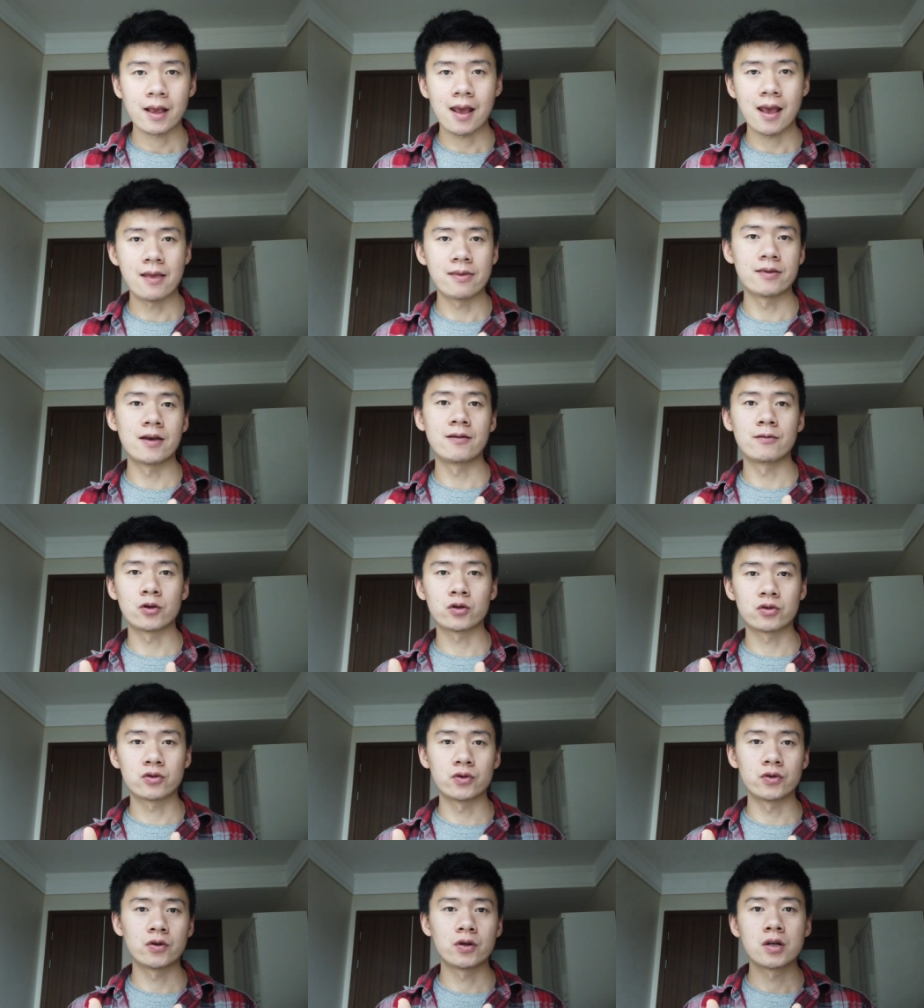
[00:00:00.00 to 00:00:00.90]
and then you
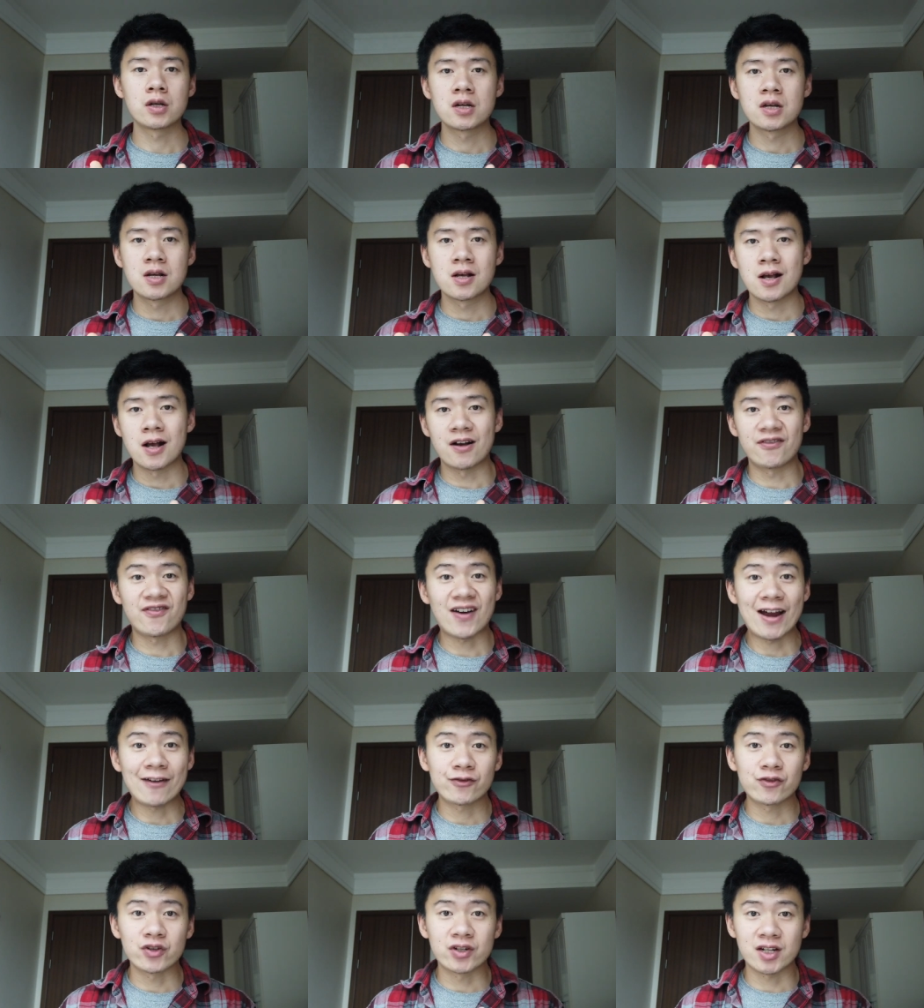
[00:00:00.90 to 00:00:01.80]
do
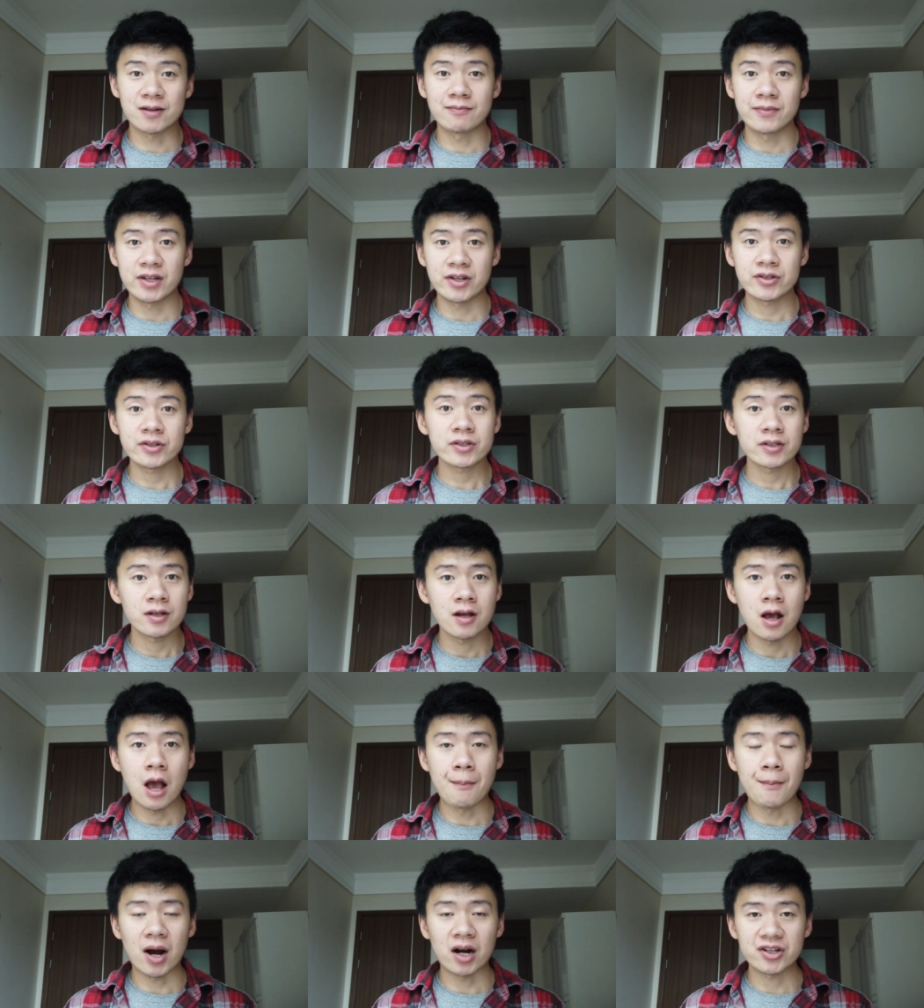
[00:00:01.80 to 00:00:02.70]
five to ten minutes
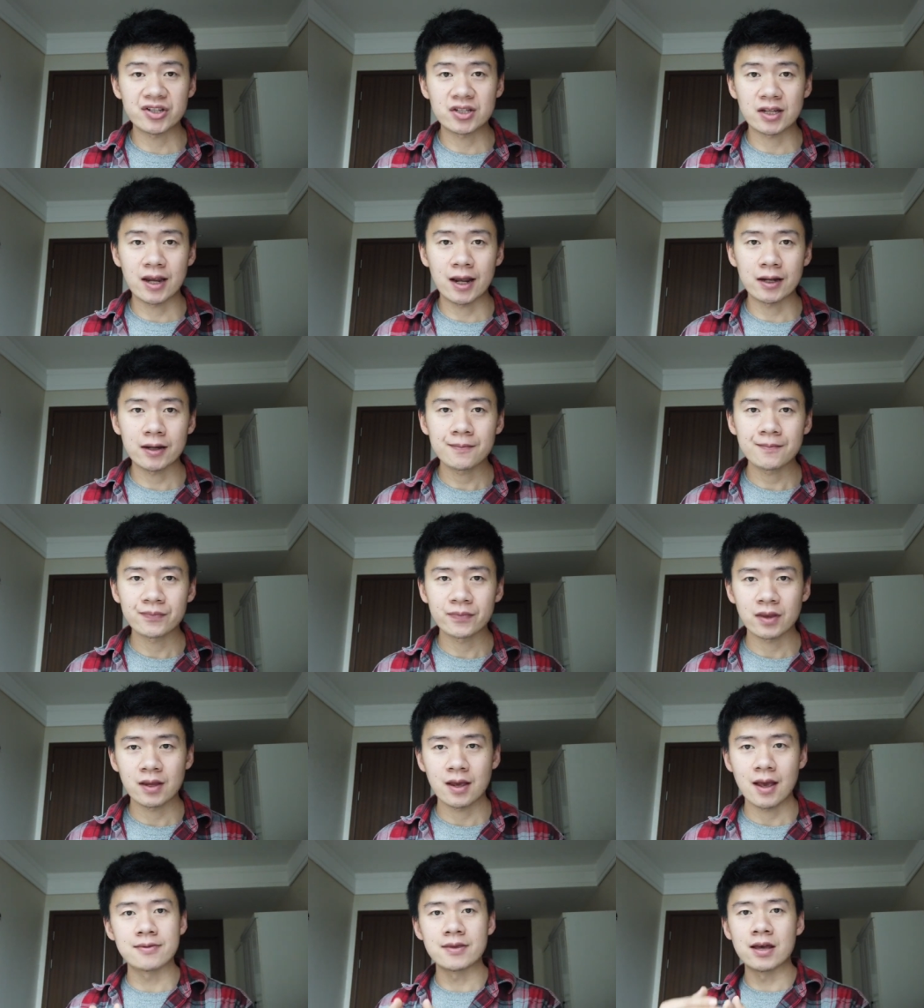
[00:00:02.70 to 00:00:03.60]
uh, body scanning,
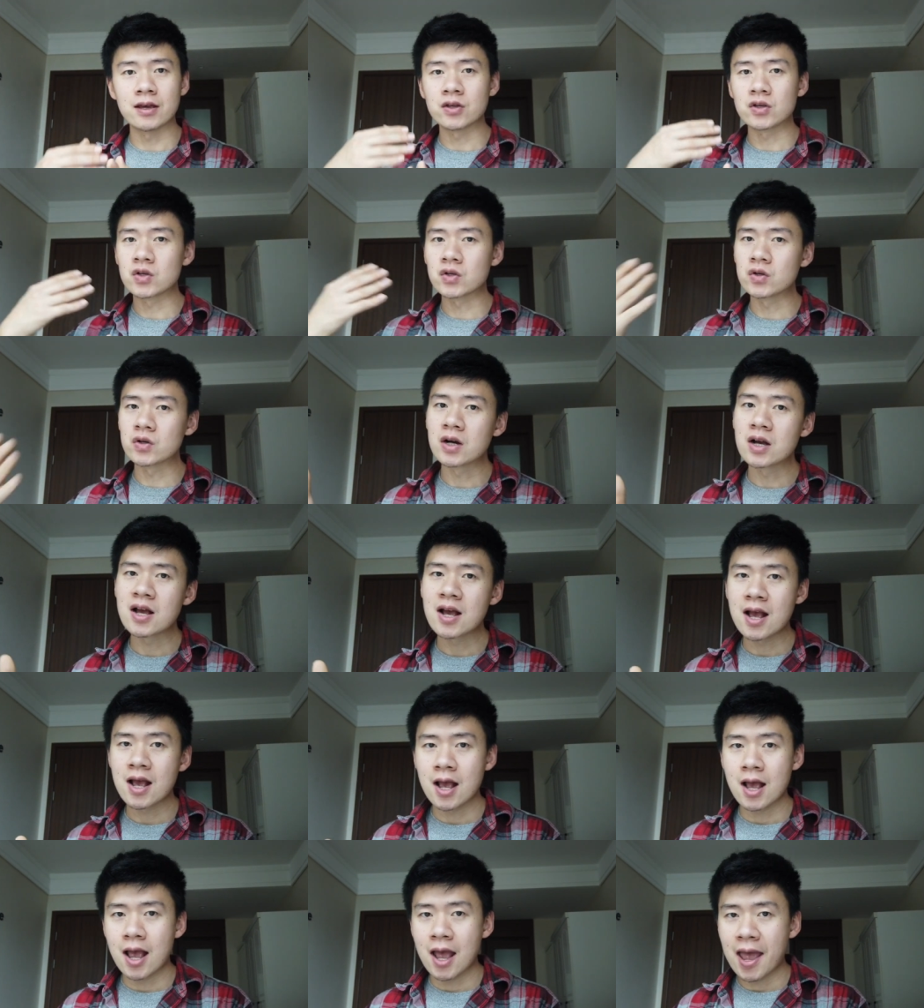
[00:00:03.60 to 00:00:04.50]
and then you
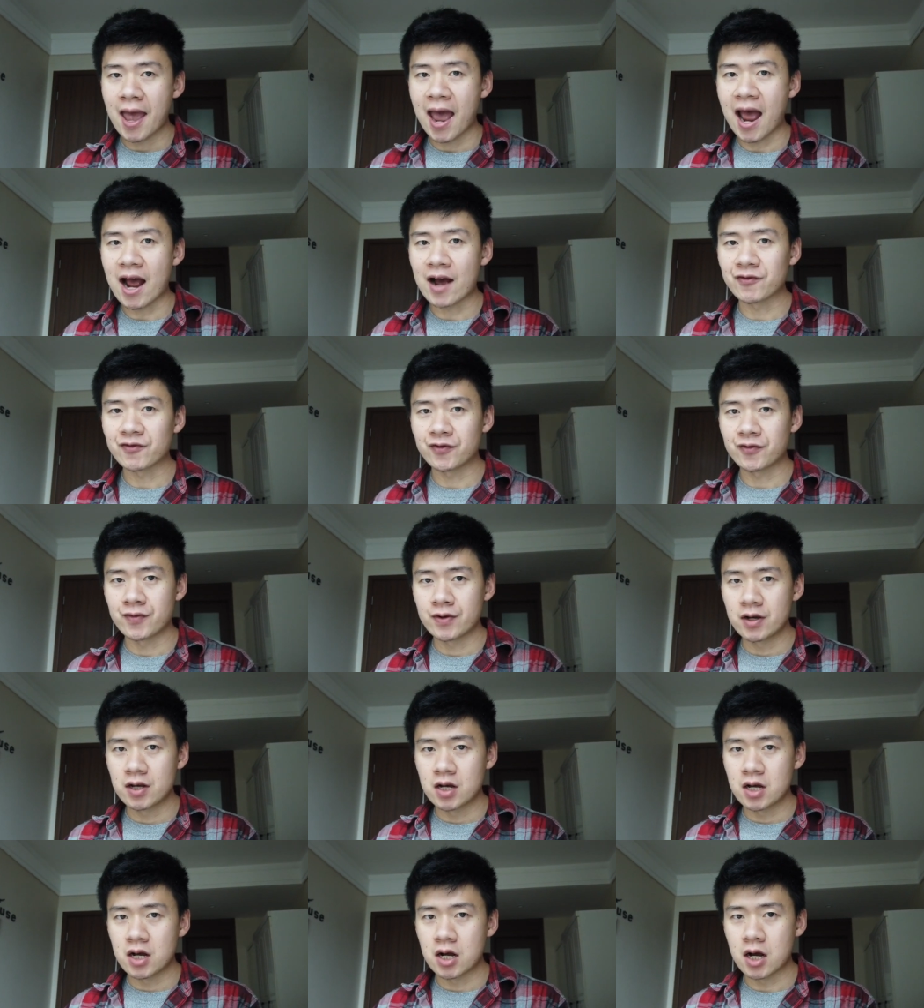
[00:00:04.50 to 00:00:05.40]
have
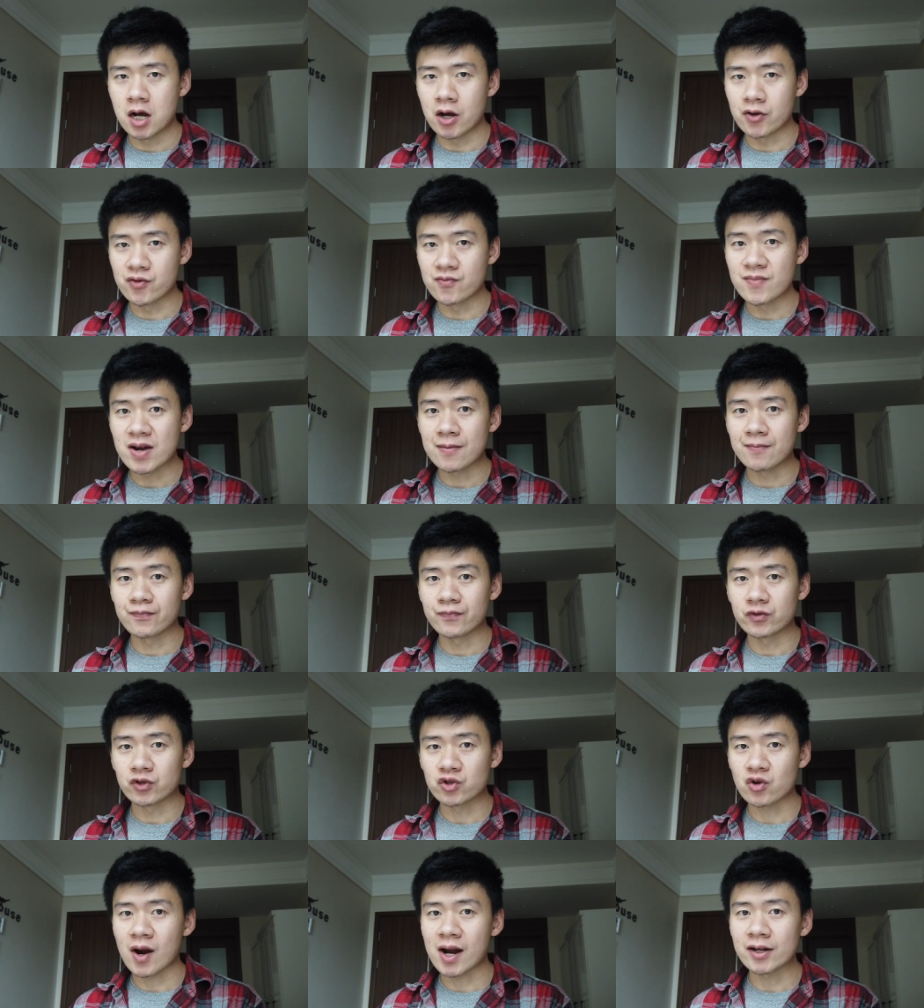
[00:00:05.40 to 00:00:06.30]
uh, you ma-
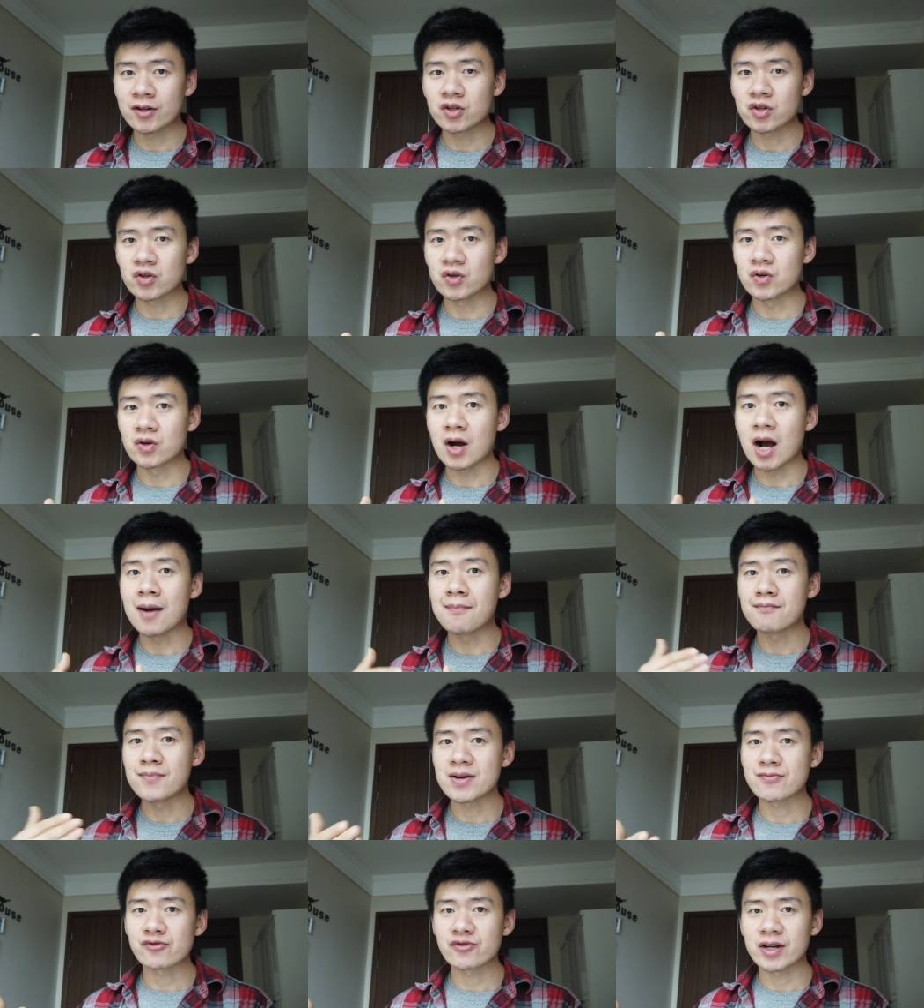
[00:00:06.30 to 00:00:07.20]
you're trying to uh,
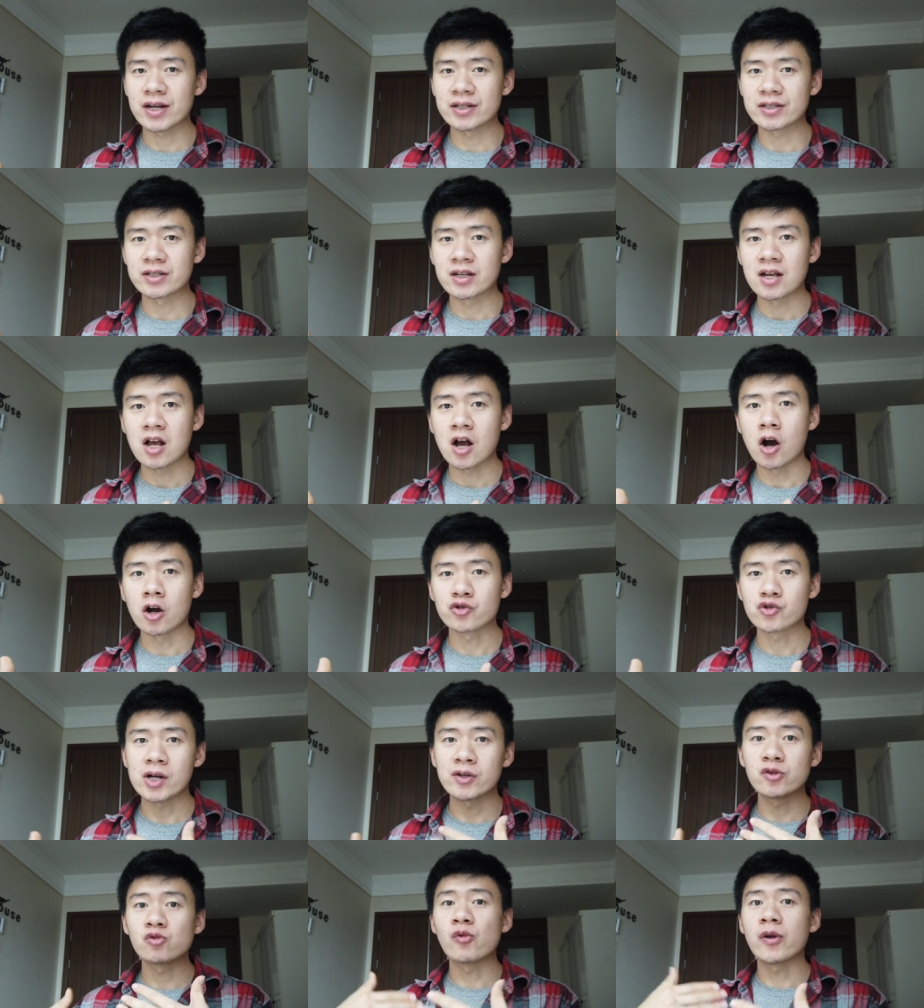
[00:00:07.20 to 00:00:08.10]
memorize or
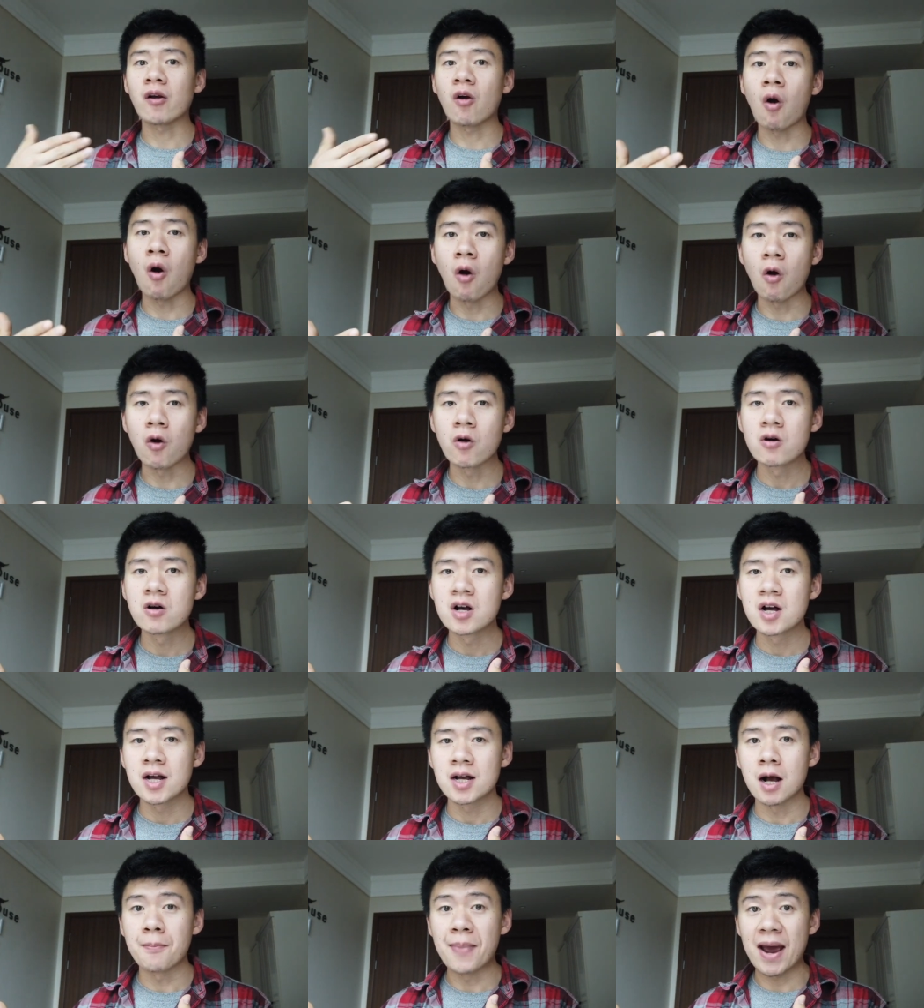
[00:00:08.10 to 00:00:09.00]
trying to recall
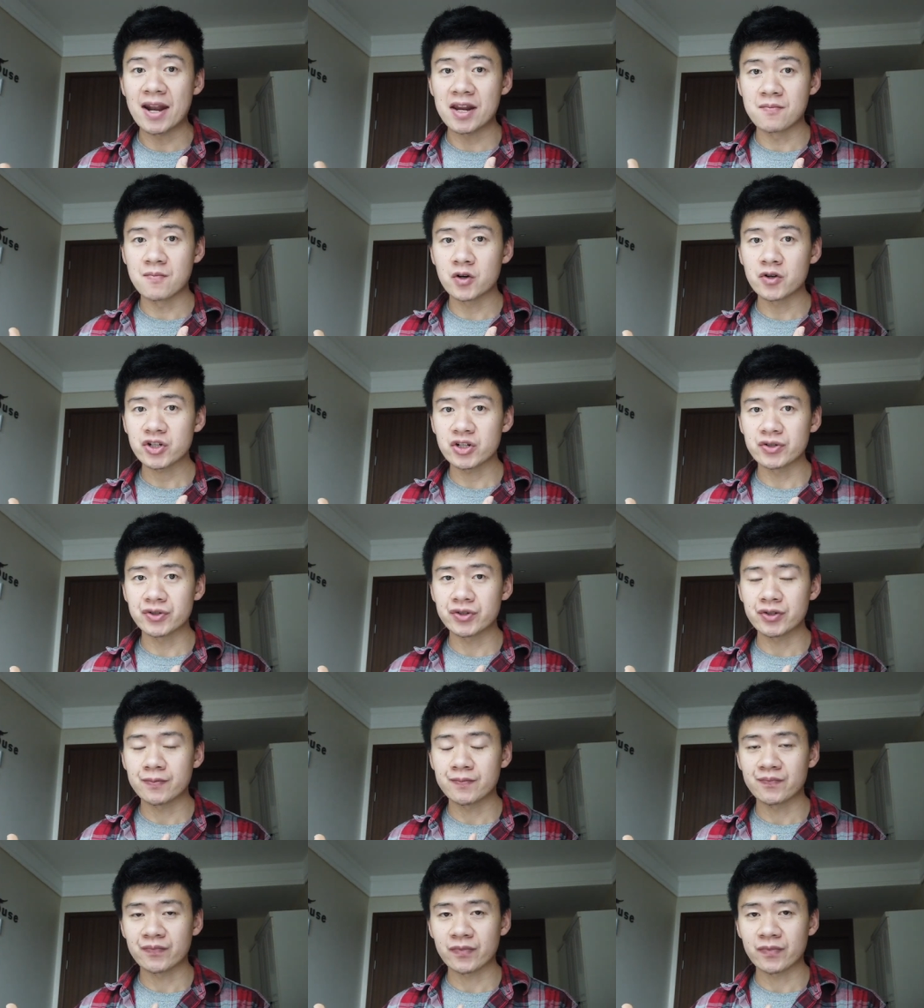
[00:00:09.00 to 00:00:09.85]
uh, bad emotions